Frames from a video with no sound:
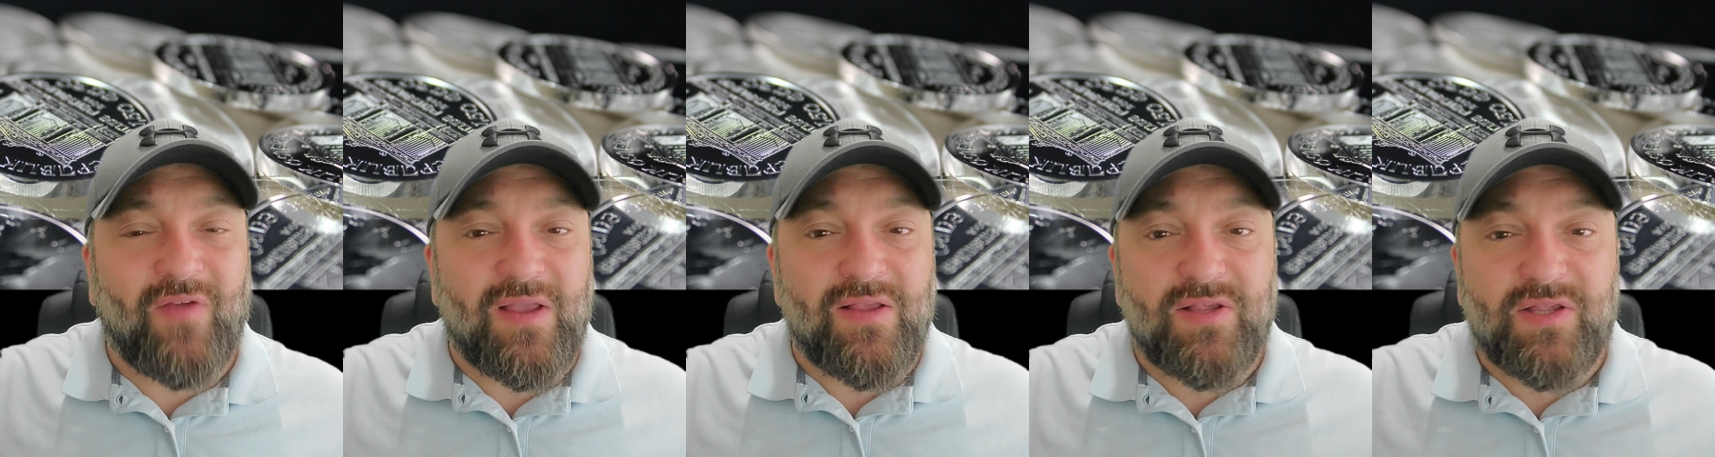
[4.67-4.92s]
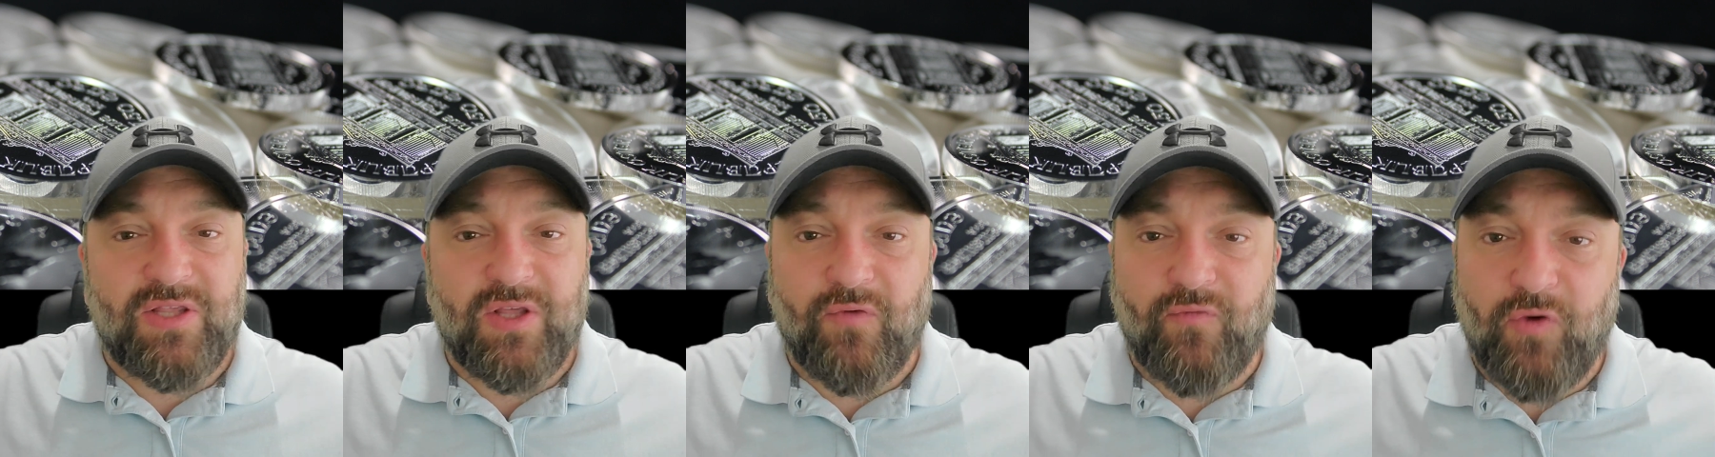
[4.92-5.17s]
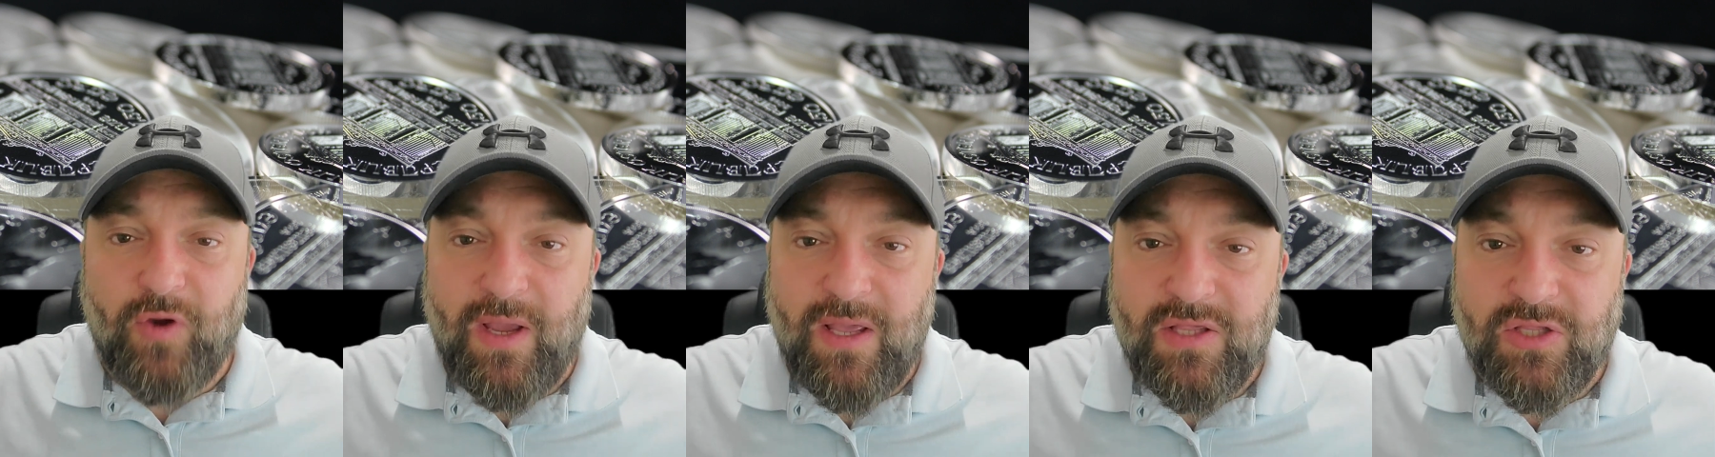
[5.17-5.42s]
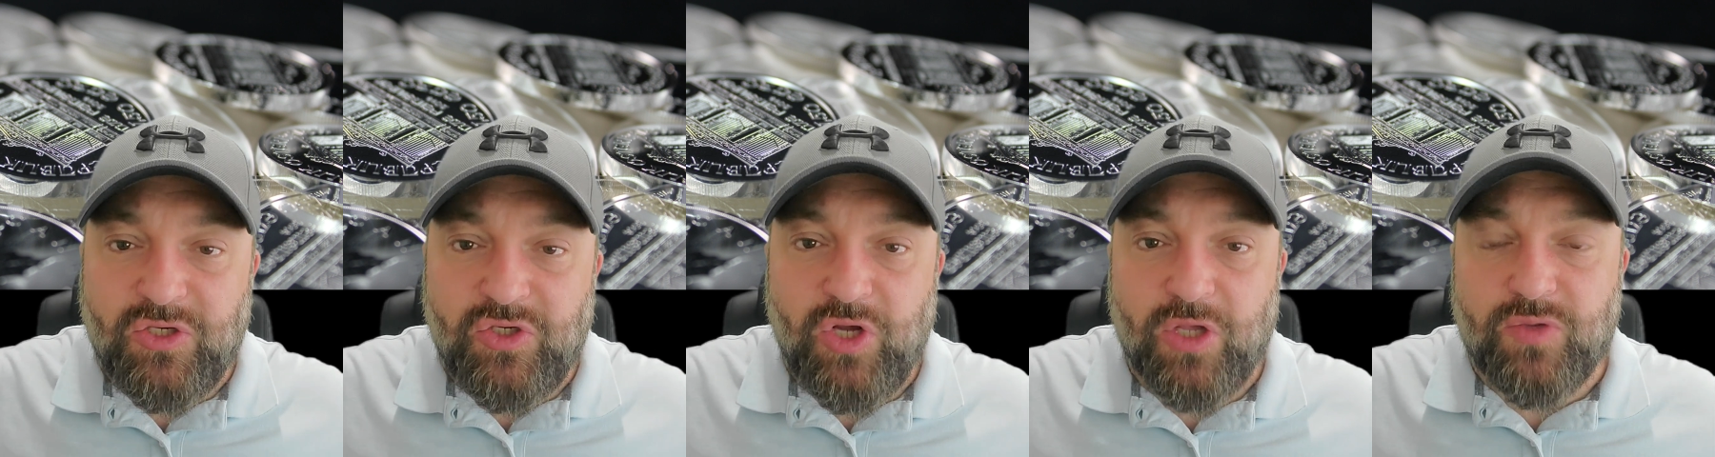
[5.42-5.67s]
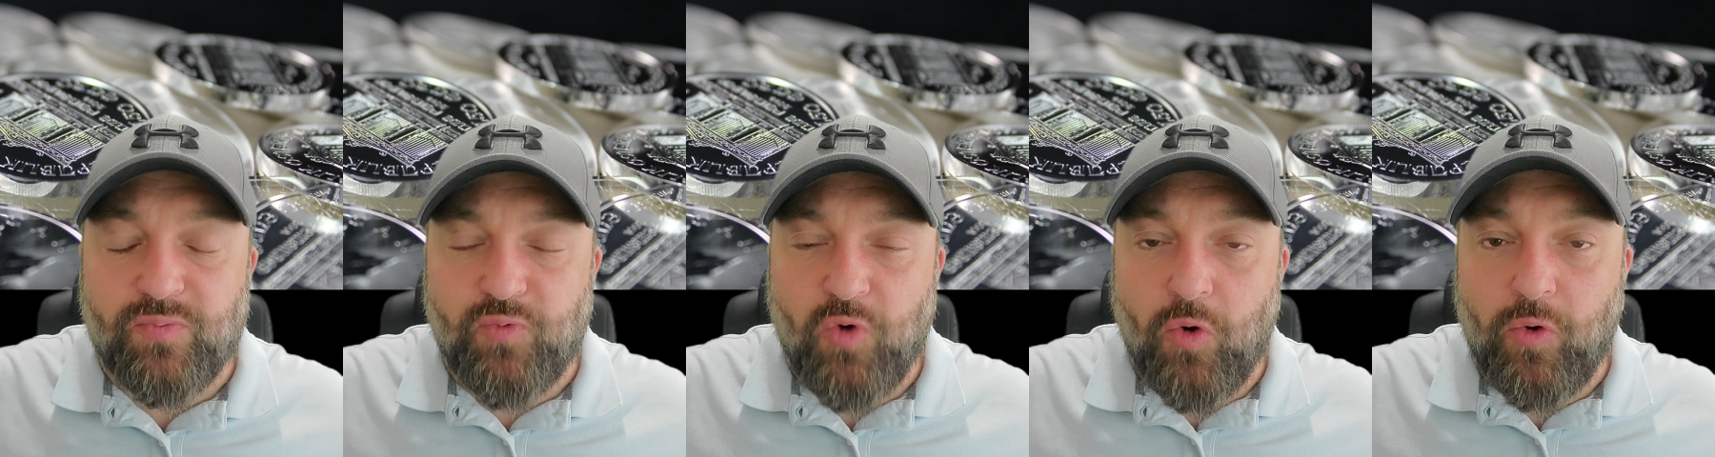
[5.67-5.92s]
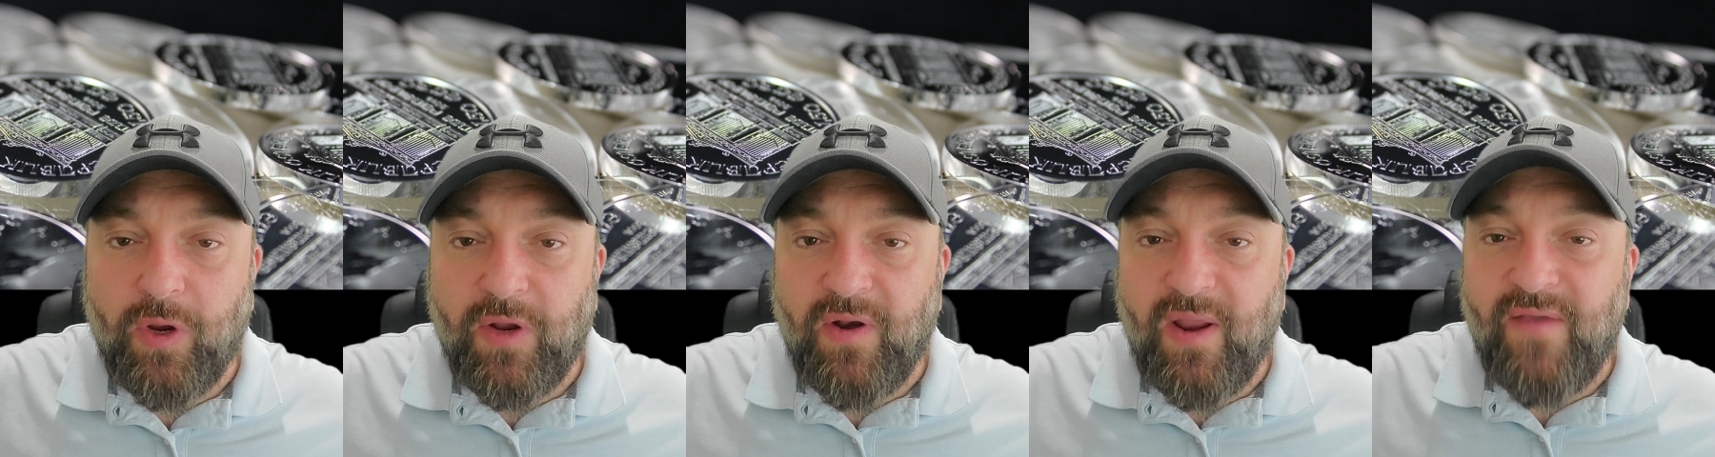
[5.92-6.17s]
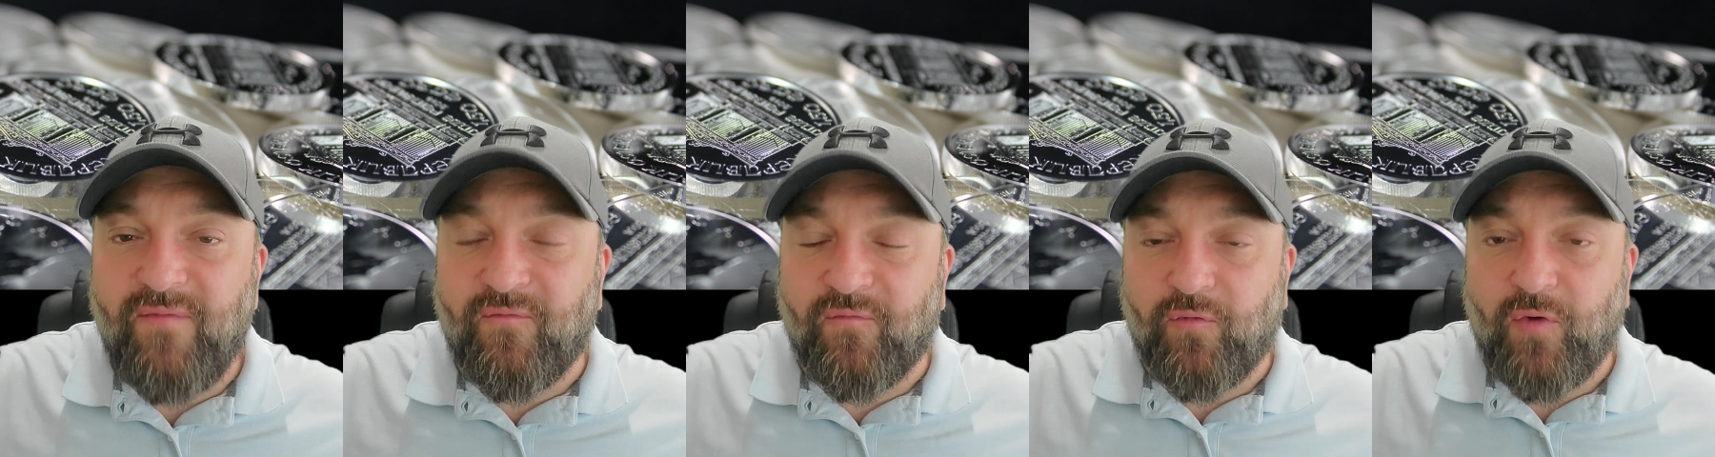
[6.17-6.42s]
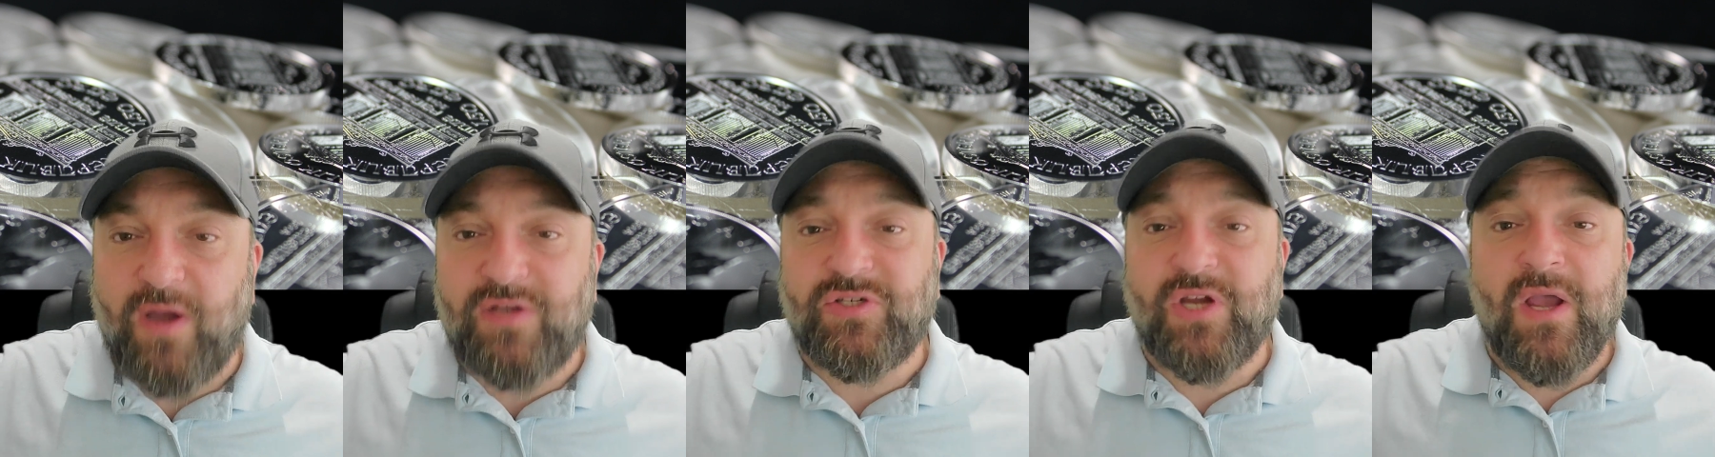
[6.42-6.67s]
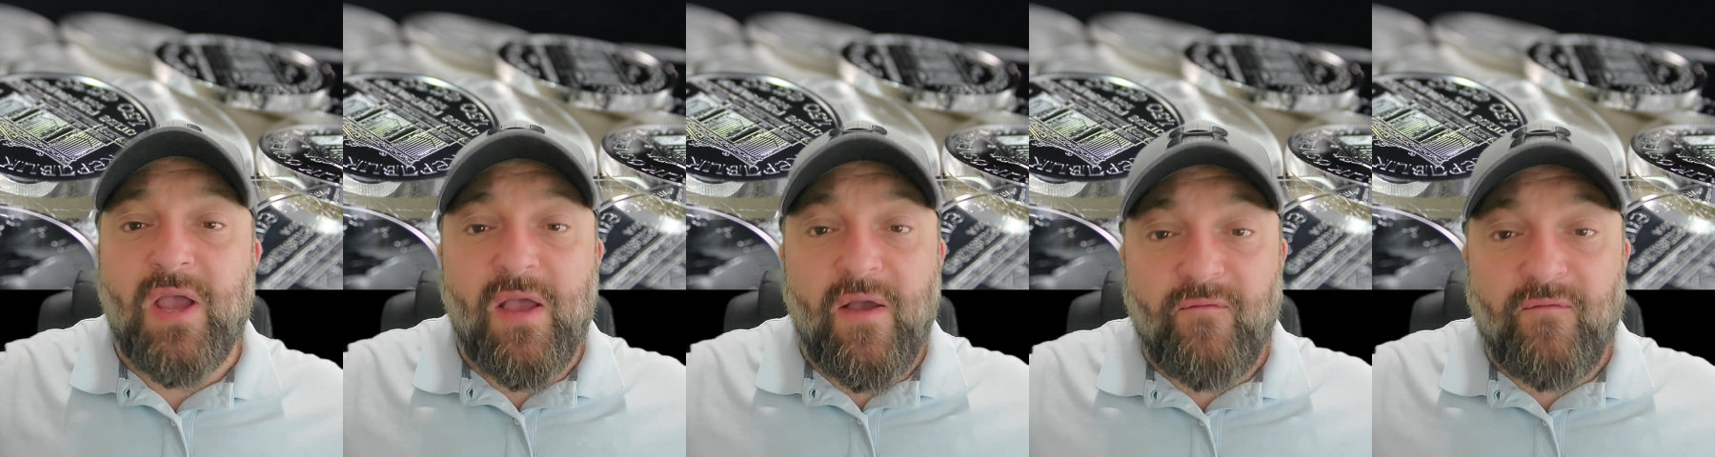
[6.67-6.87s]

and silver has just broken a fresh